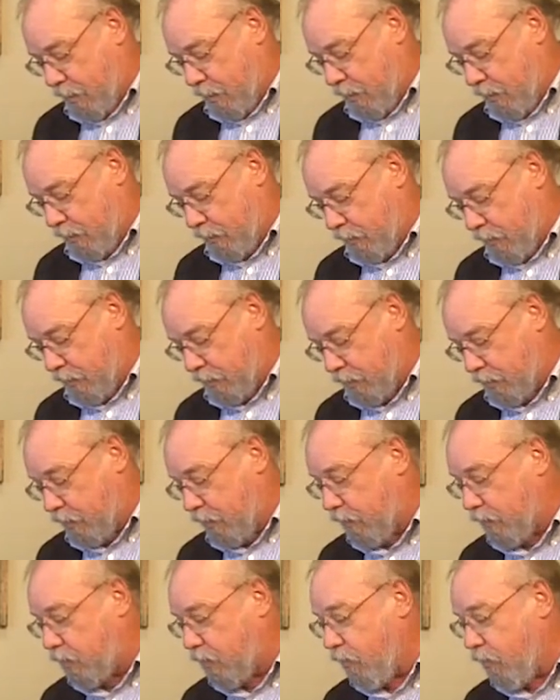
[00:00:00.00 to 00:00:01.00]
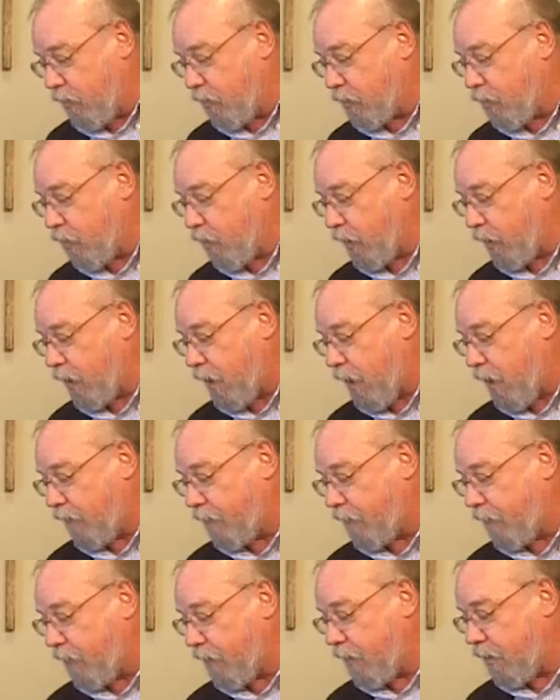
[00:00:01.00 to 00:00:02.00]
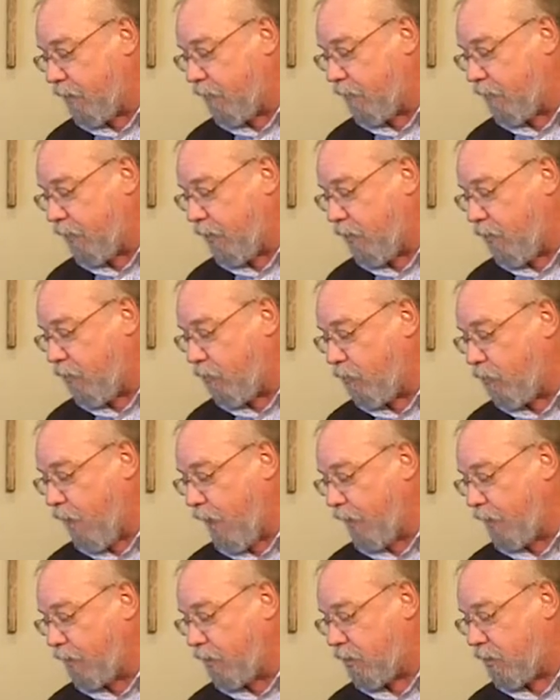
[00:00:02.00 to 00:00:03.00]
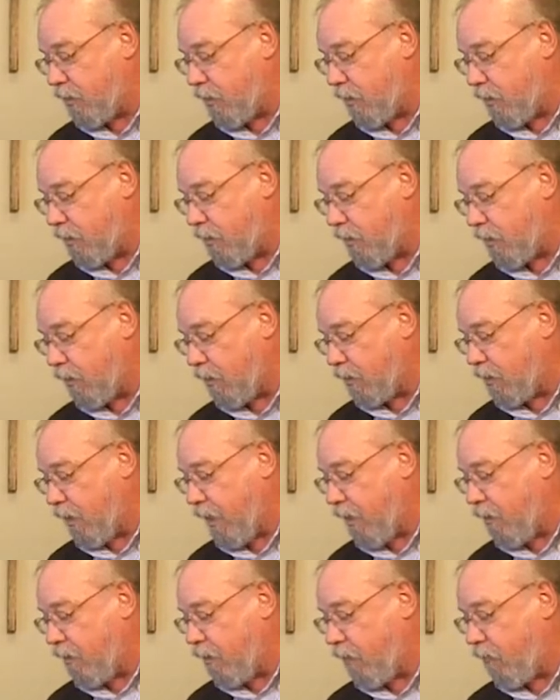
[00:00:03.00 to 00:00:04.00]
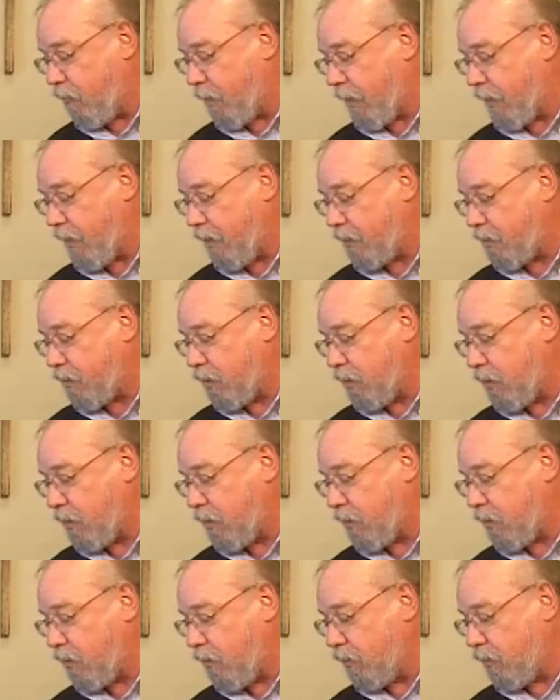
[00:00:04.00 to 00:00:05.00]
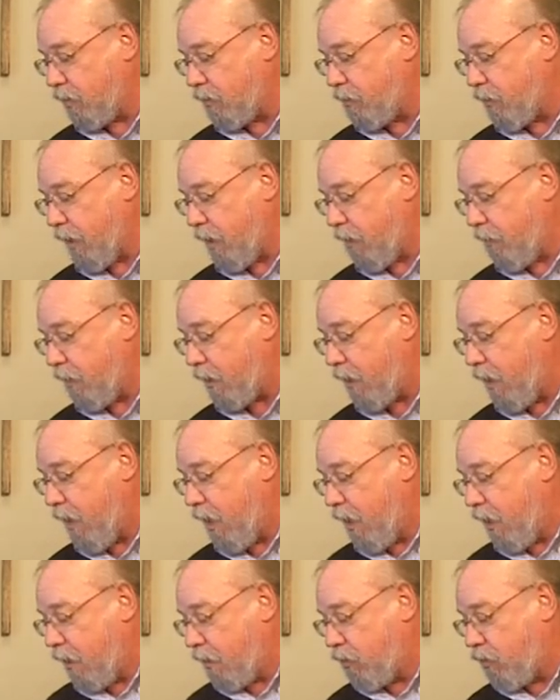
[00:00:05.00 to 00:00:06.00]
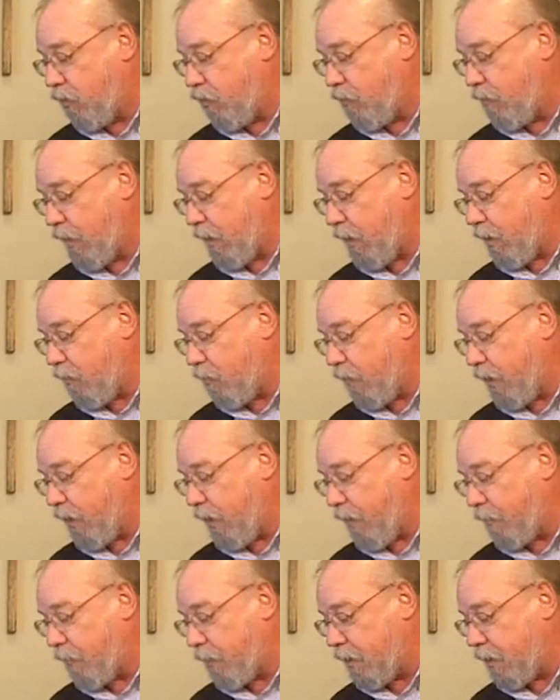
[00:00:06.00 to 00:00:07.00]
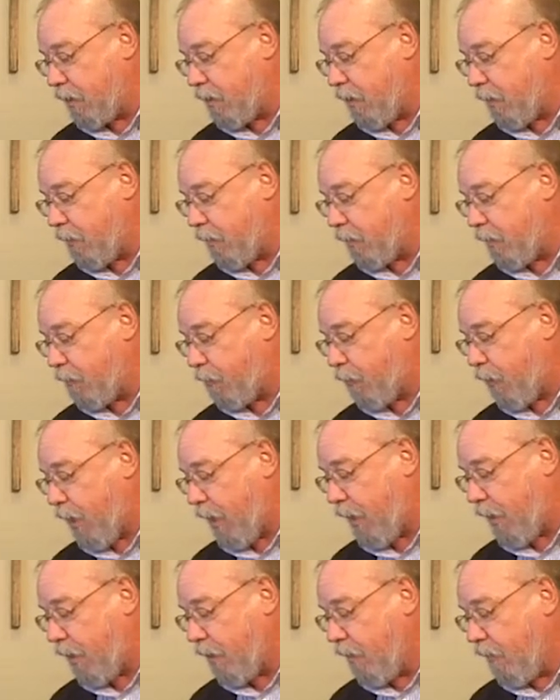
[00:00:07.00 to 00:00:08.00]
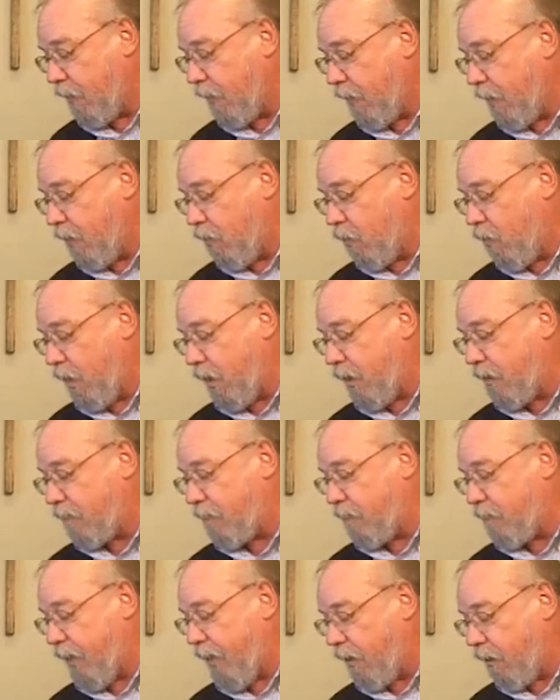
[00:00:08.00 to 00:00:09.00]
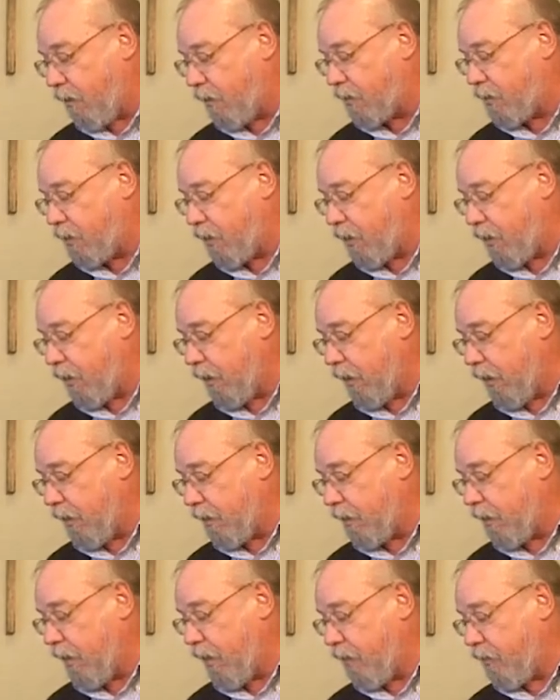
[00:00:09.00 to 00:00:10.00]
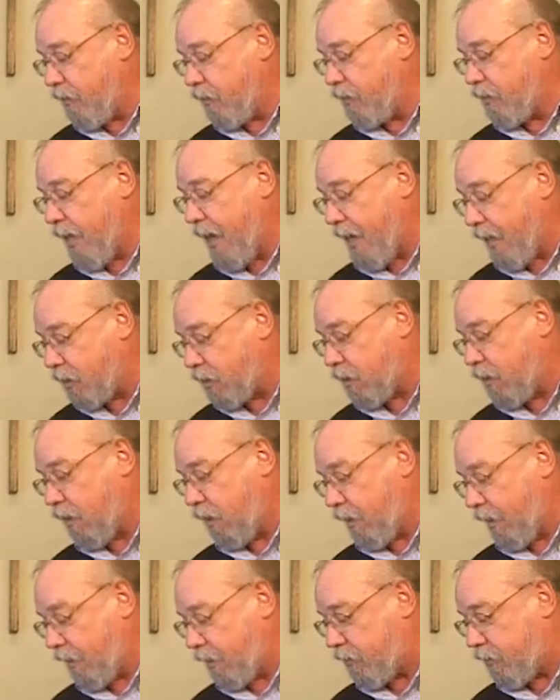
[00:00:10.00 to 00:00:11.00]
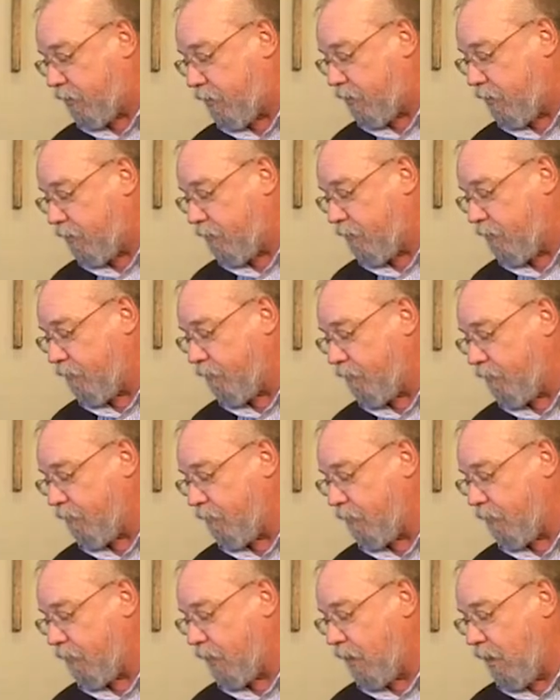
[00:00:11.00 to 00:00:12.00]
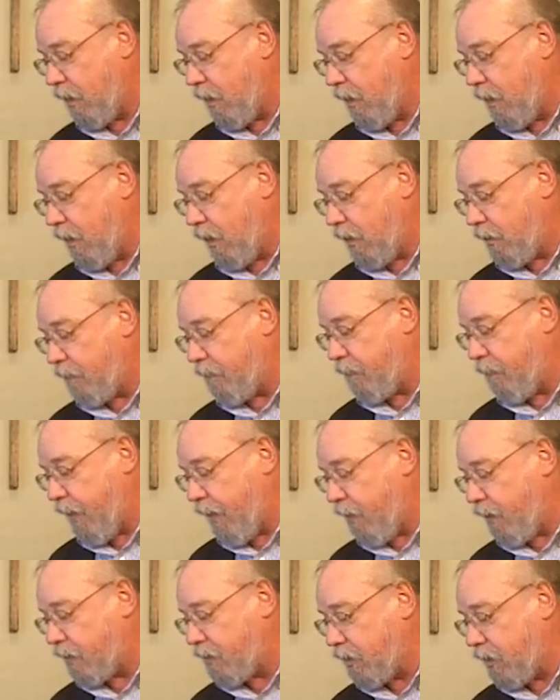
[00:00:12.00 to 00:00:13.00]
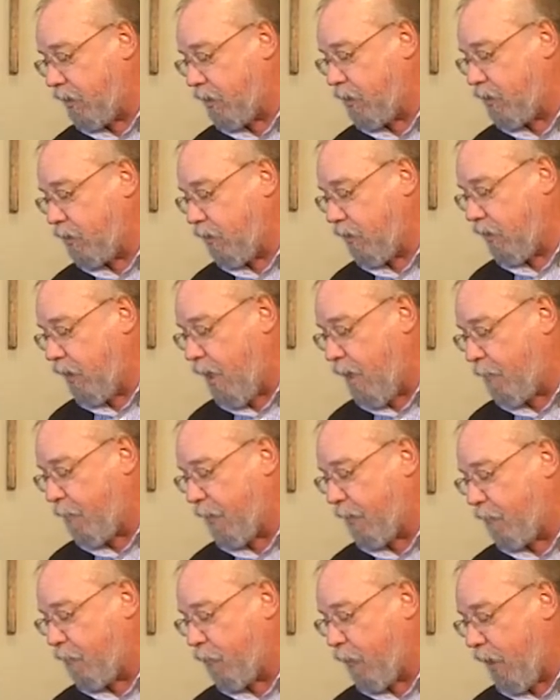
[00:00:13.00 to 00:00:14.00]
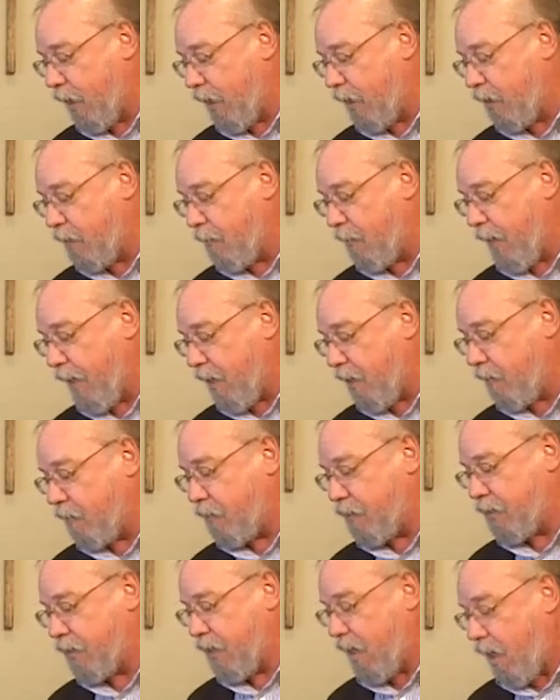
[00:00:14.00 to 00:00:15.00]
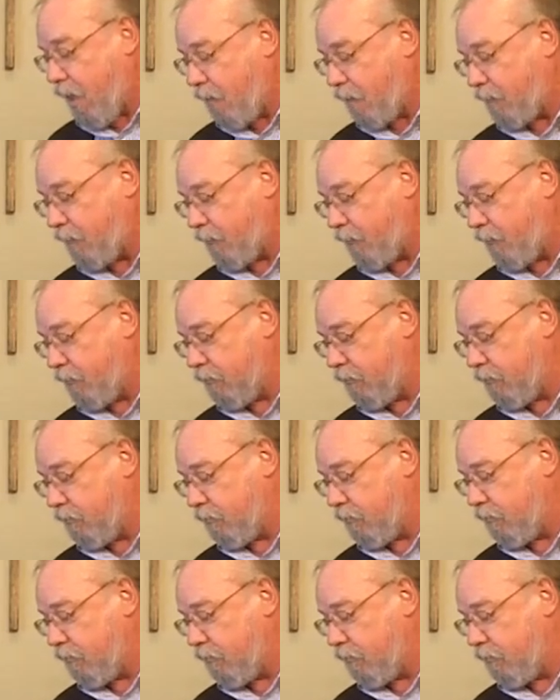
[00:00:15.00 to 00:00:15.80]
to those who were confident of their own righteousness and looked down on everybody else, Jesus told this parable. Two men went up to the temple to pray, one a Pharisee and the other a tax collector. And the Pharisee stood up and prayed about himself.